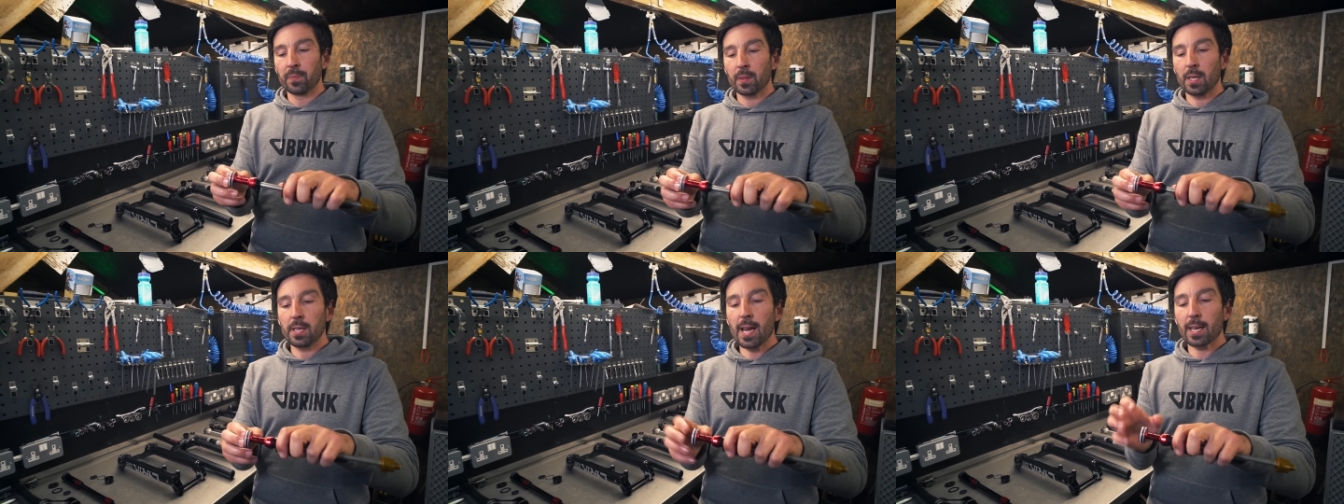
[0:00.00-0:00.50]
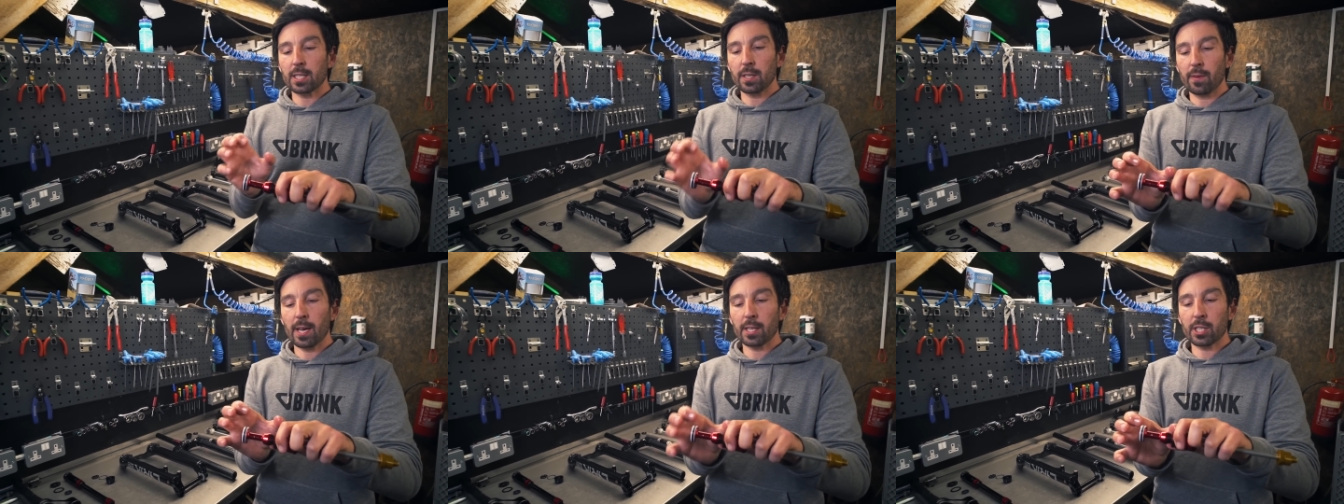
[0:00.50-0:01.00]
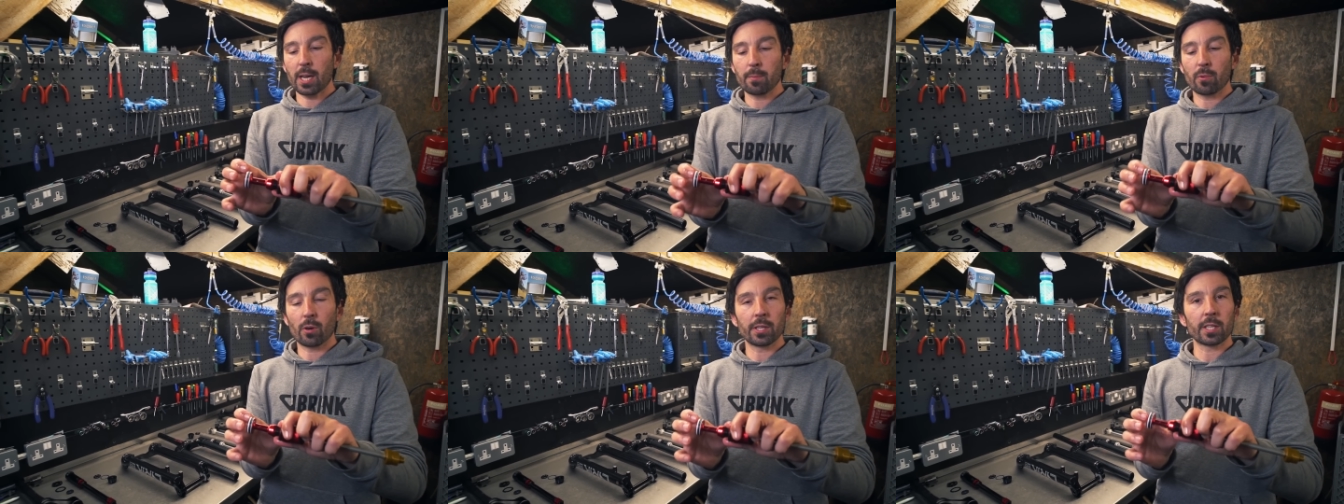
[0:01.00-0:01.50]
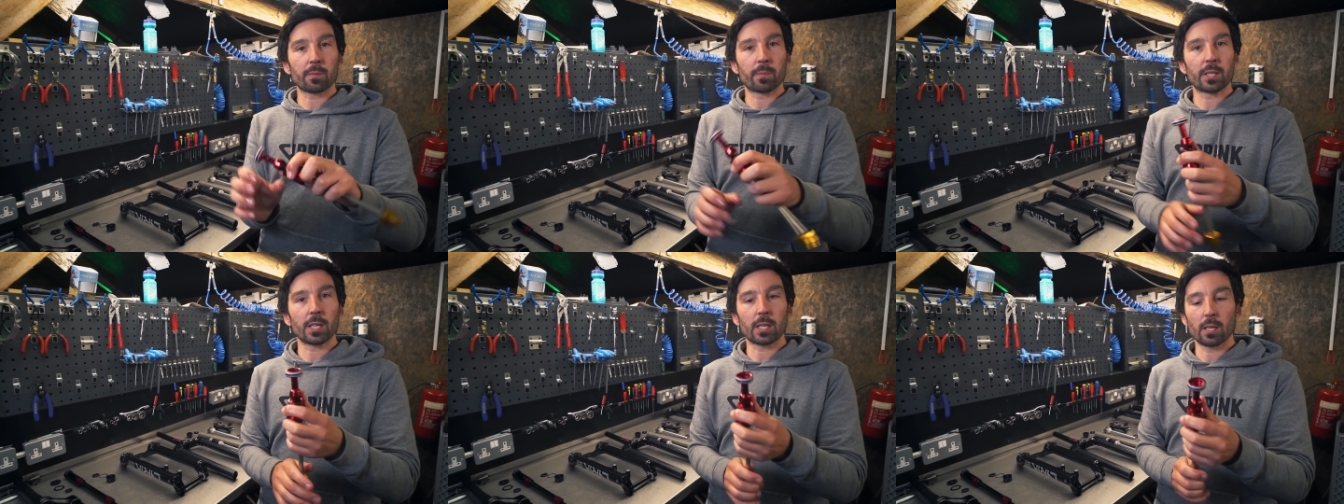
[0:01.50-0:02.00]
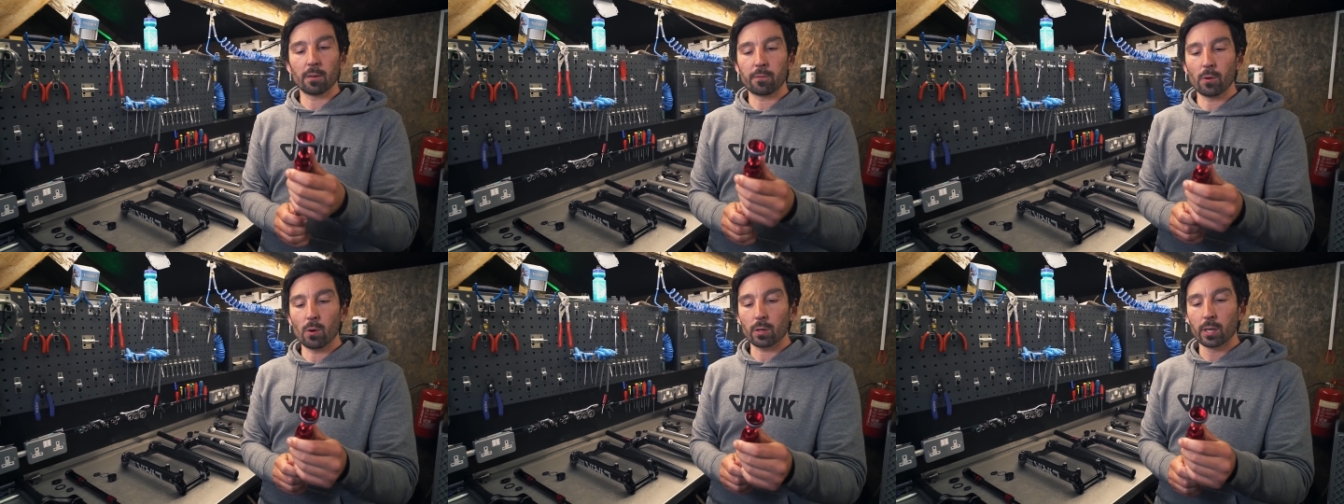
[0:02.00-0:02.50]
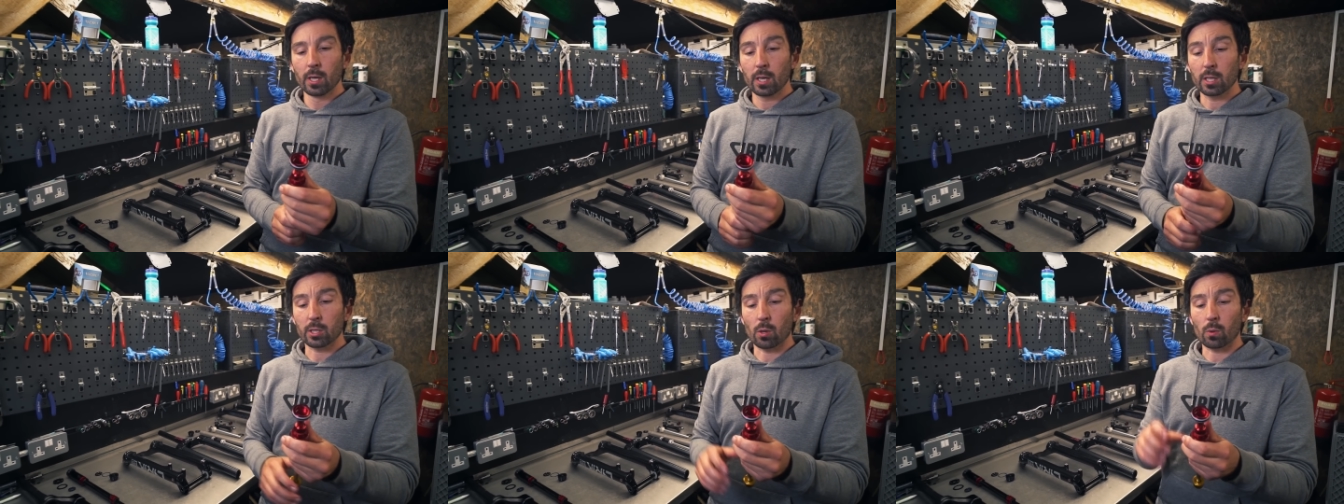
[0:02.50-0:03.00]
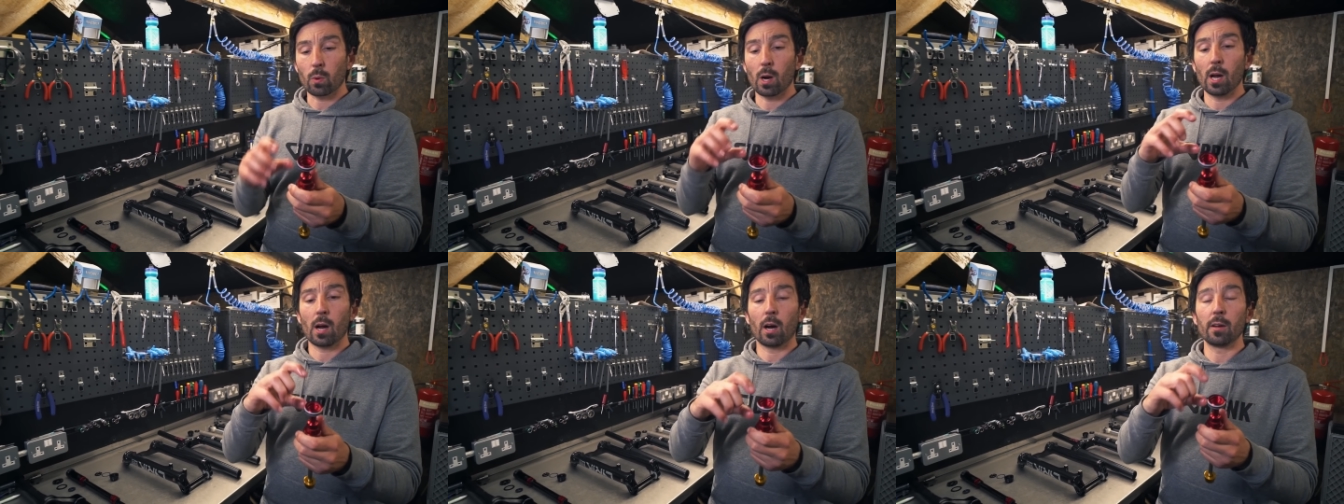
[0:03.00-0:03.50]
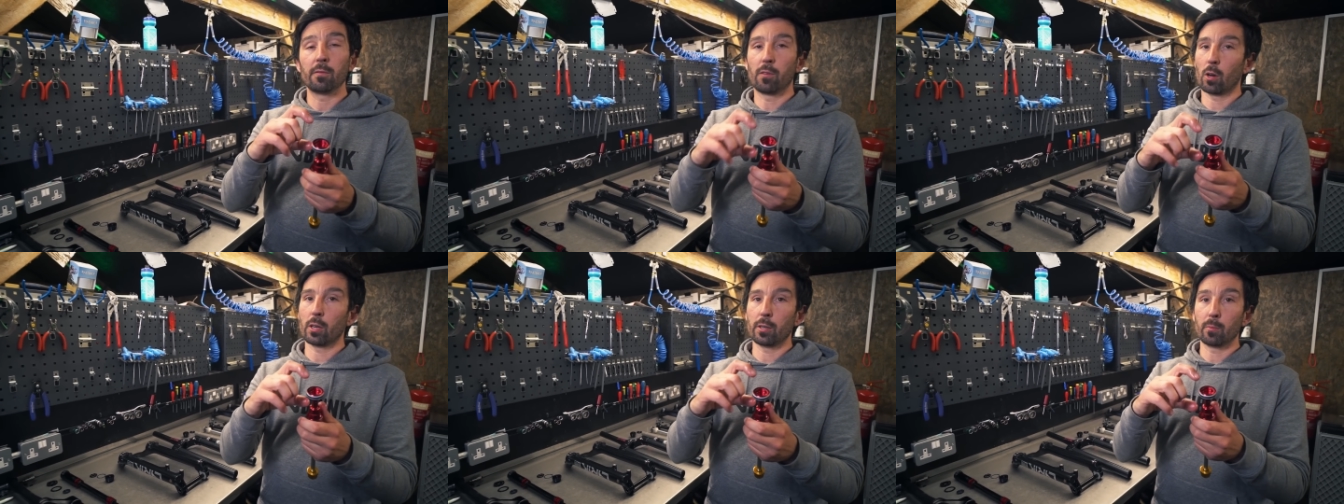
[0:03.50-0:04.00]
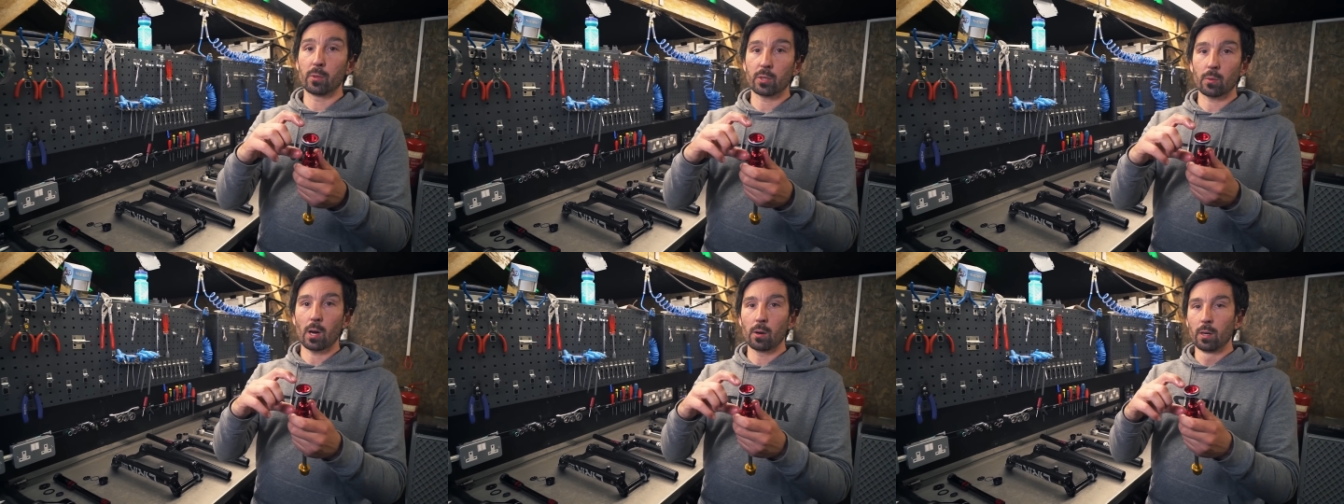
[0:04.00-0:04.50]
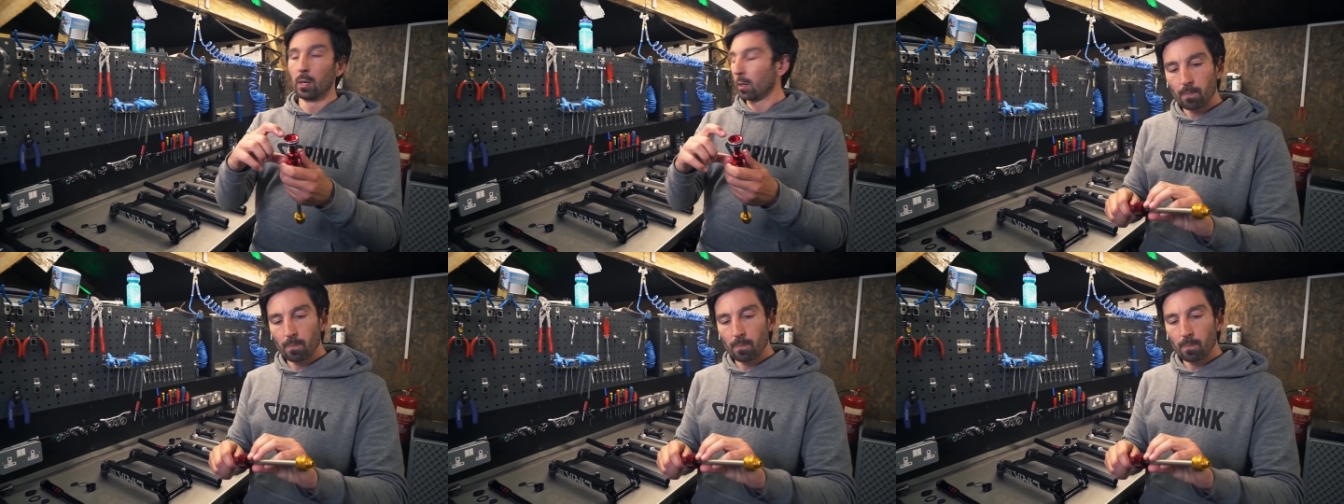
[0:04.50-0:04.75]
The negative air chamber on this particular fork has got quite a high volume as well.